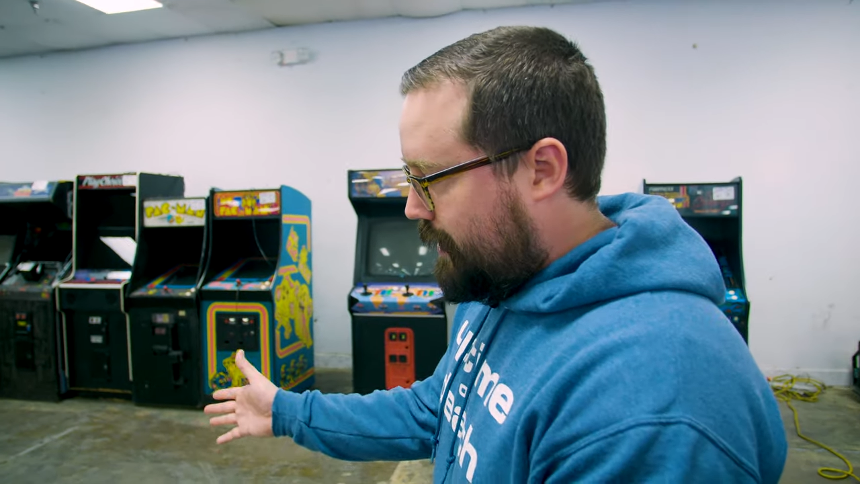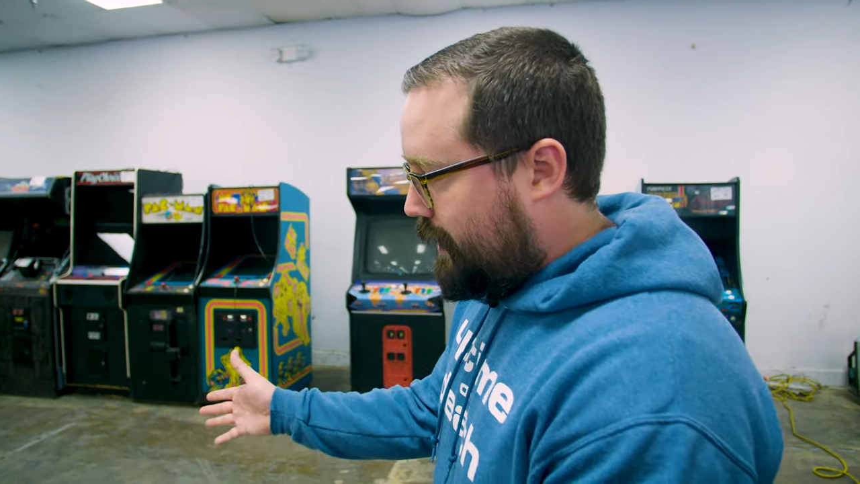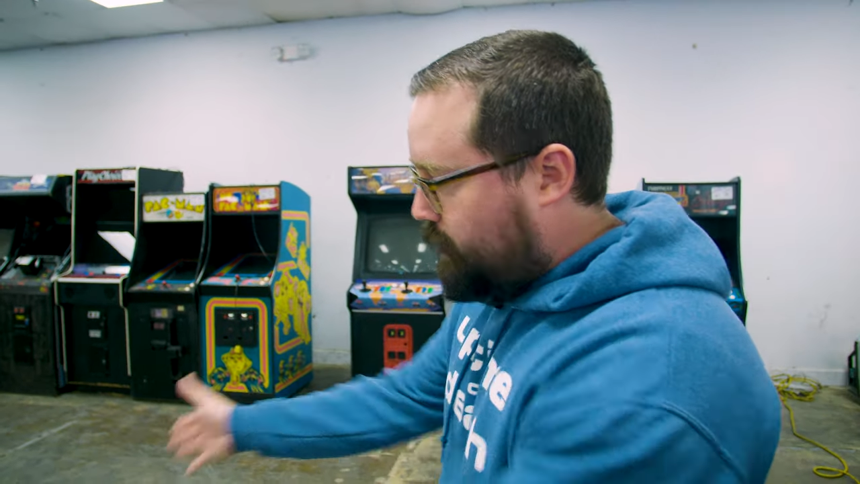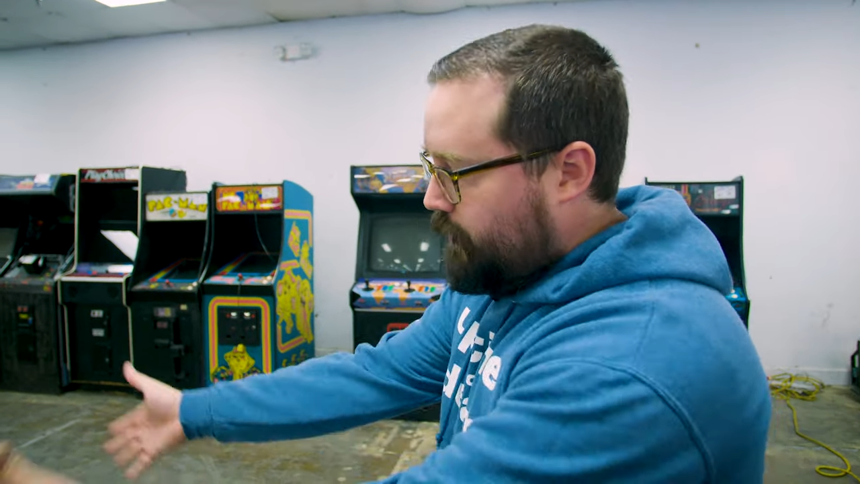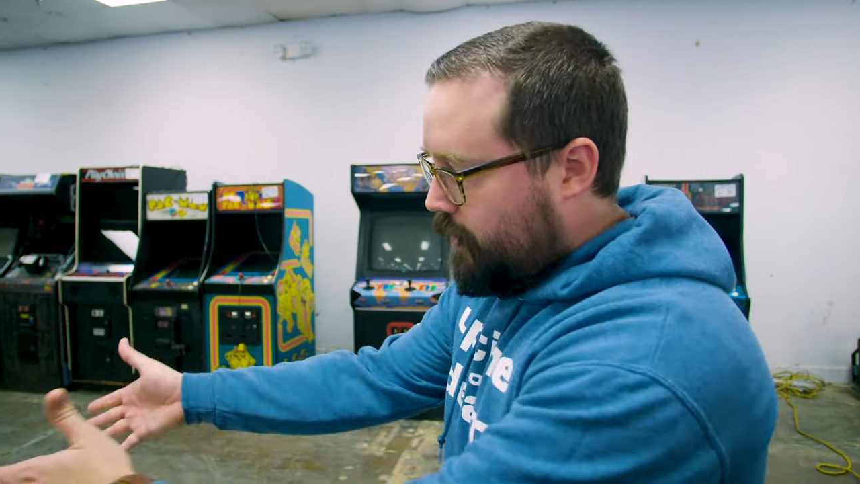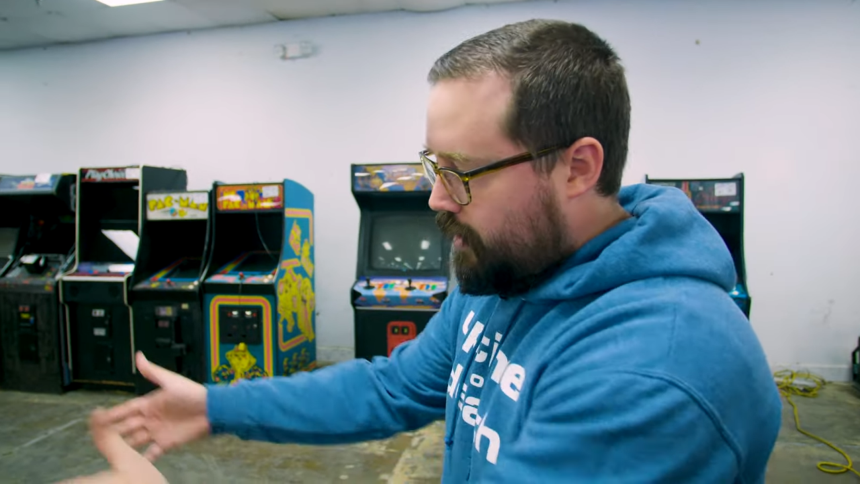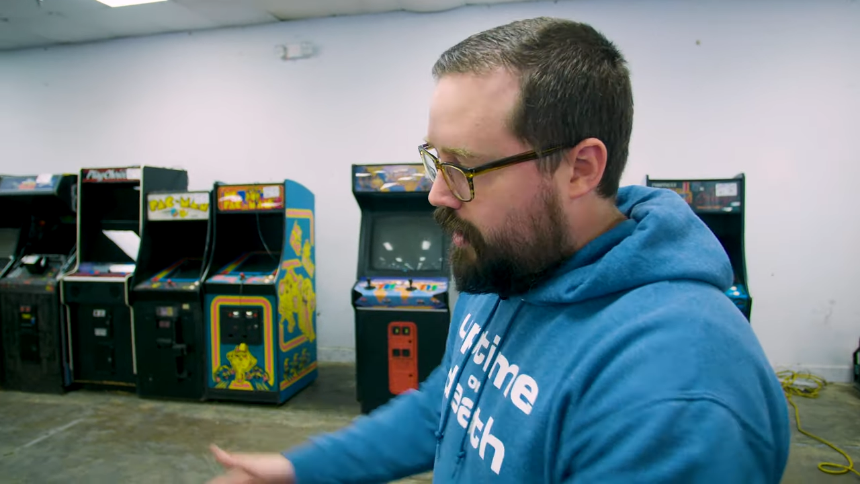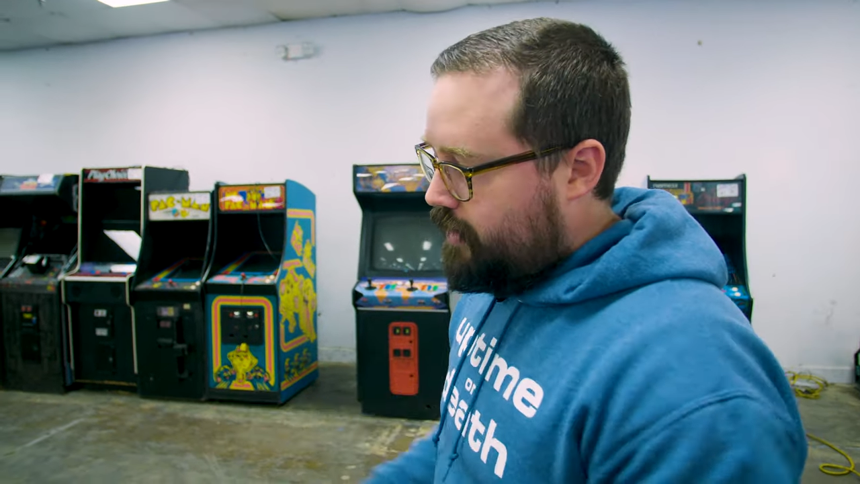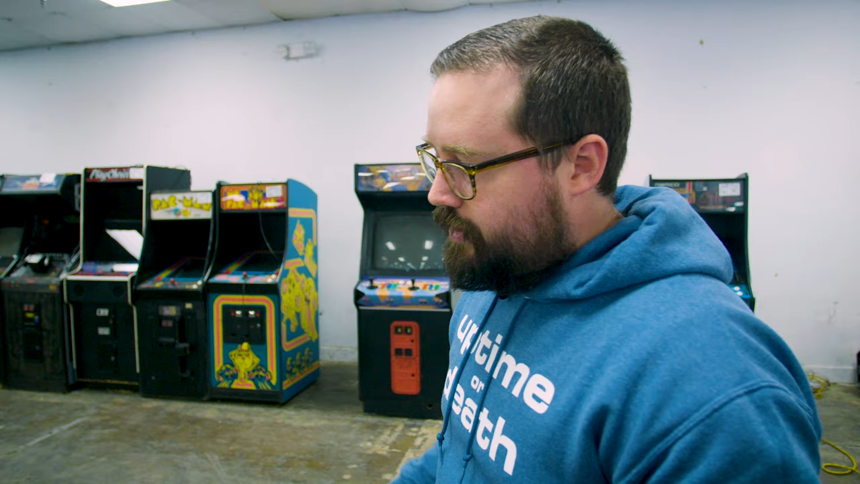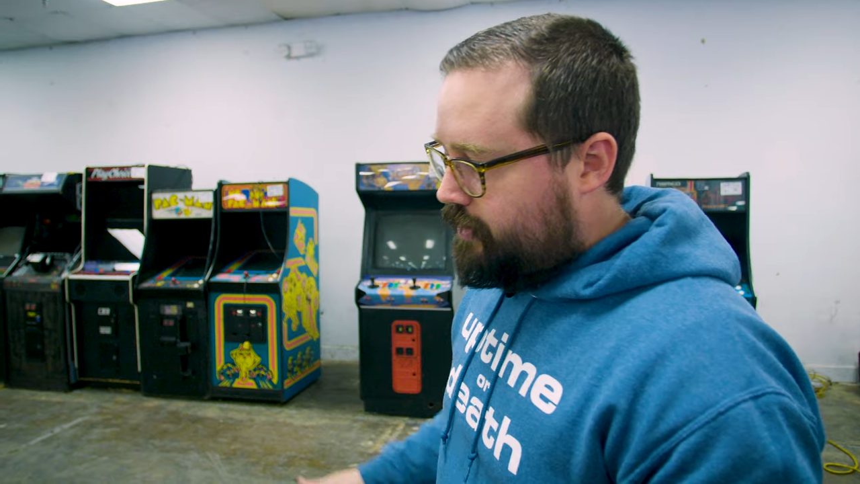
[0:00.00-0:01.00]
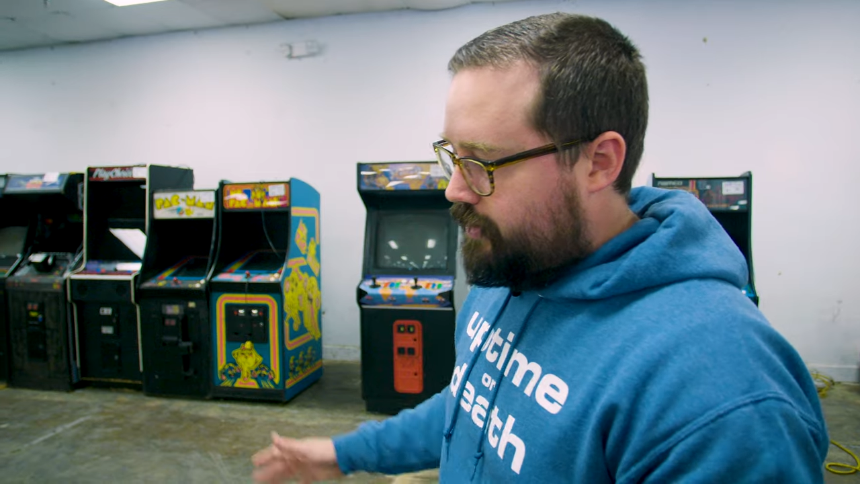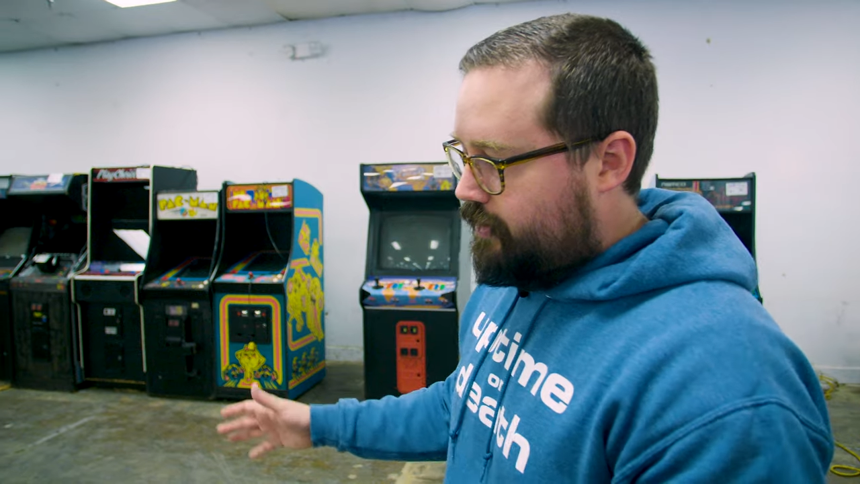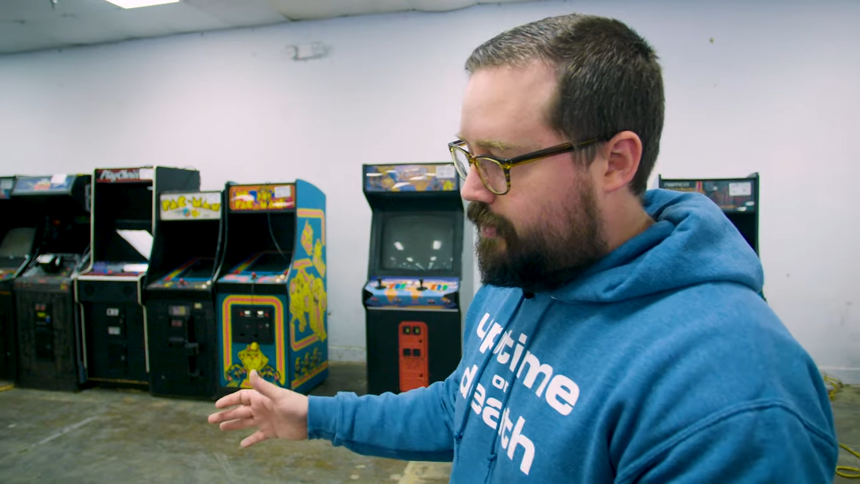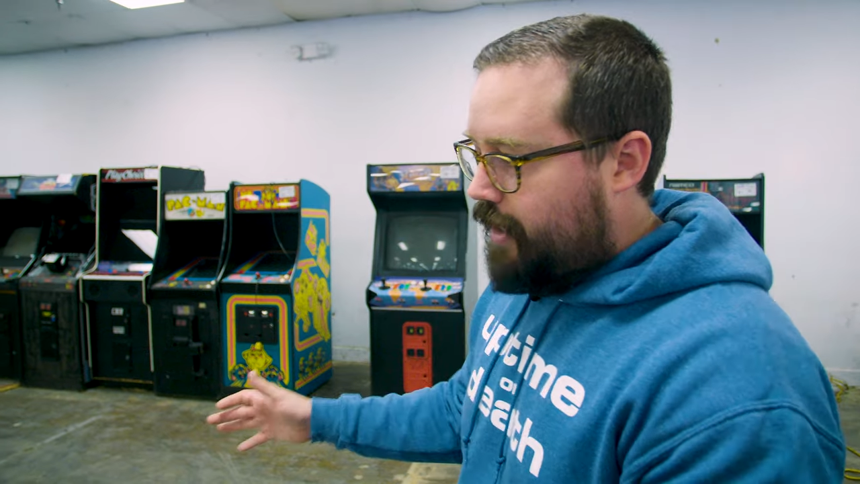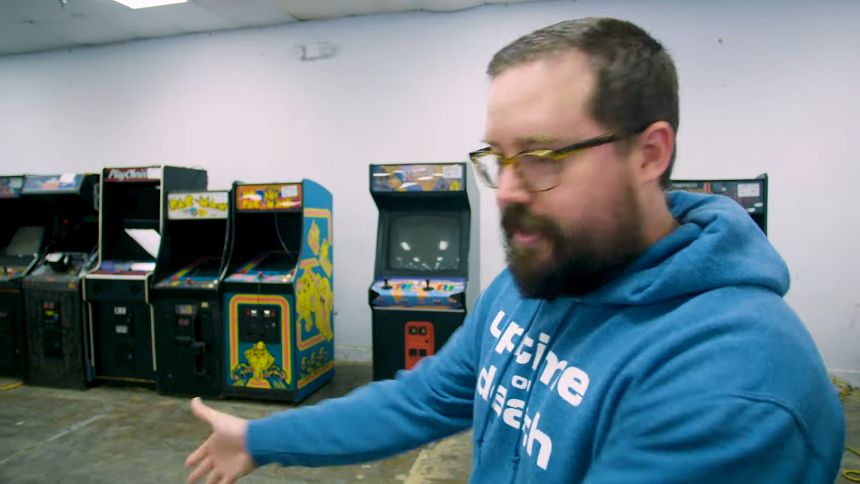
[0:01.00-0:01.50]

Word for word: it sold for $100,